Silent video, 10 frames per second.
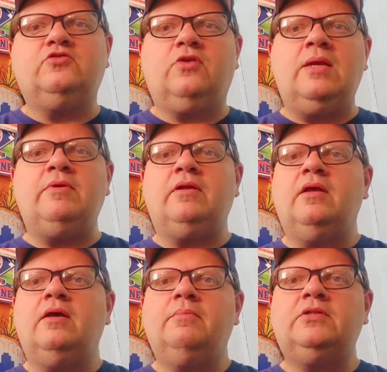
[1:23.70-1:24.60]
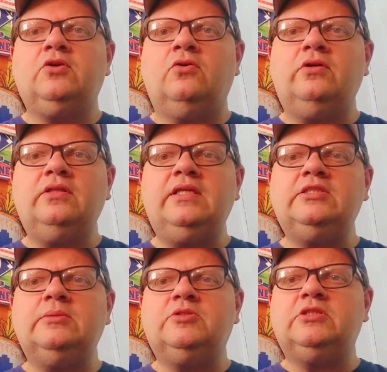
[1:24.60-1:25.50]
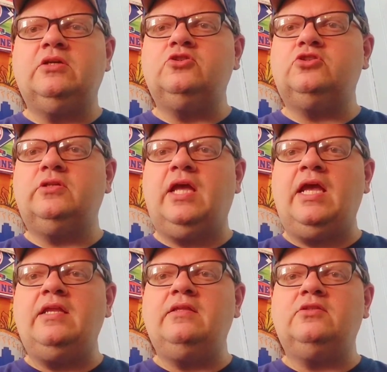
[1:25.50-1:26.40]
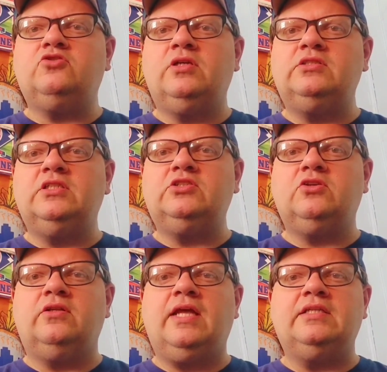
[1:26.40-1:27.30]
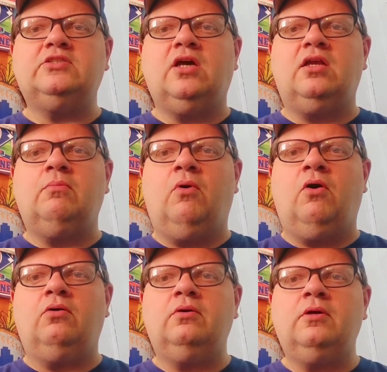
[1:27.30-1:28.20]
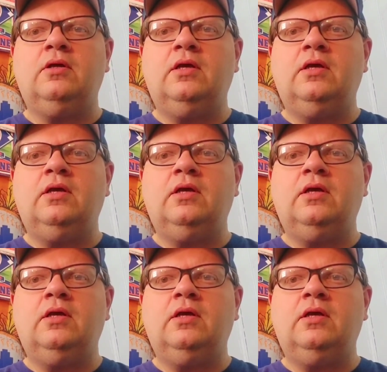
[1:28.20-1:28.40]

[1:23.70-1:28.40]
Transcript: his framing, but his early leadership skills should aid in the transition on that side of the ball.